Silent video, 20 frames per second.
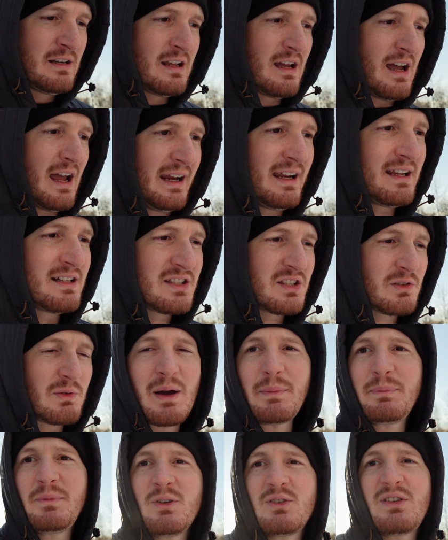I can
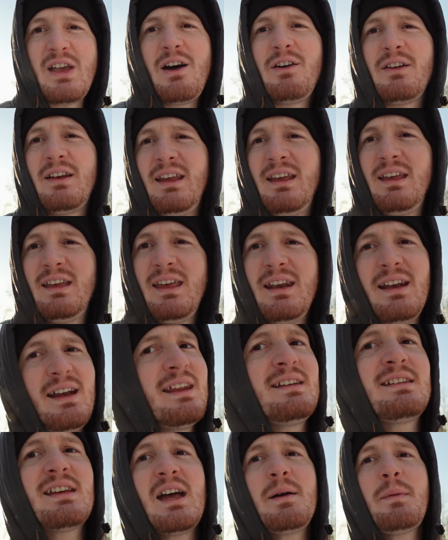swap those out at any
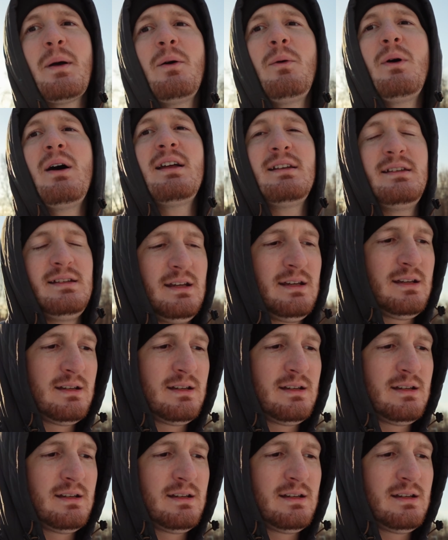time I want.